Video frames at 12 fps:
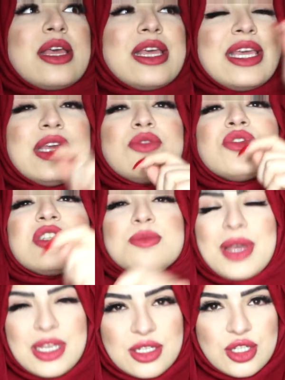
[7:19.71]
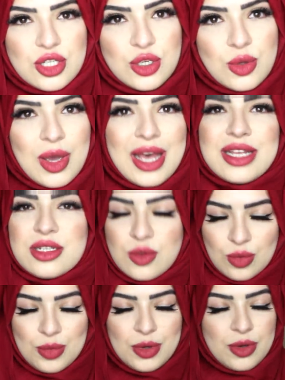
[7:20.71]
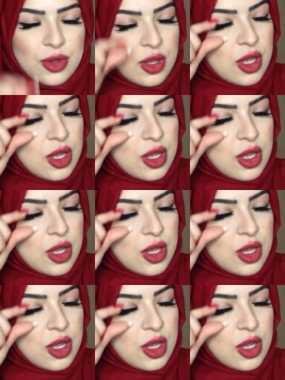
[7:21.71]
he respects you as a woman.